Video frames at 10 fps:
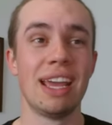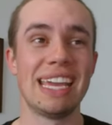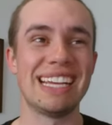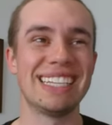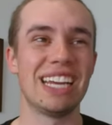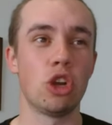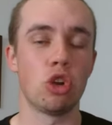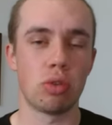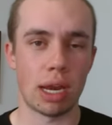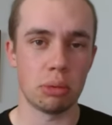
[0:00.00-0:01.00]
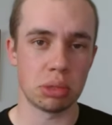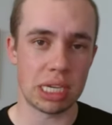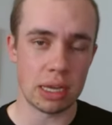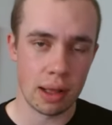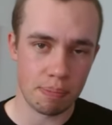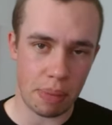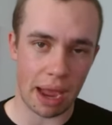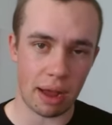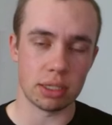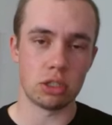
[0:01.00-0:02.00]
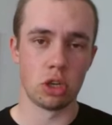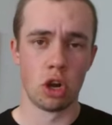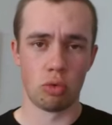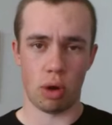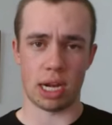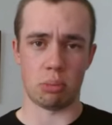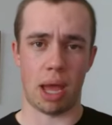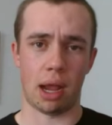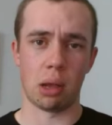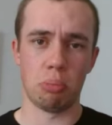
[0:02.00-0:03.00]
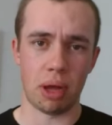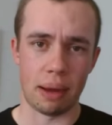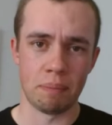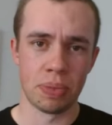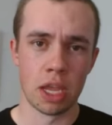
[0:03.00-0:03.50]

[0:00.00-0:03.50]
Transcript: He is an incredibly balanced running back. But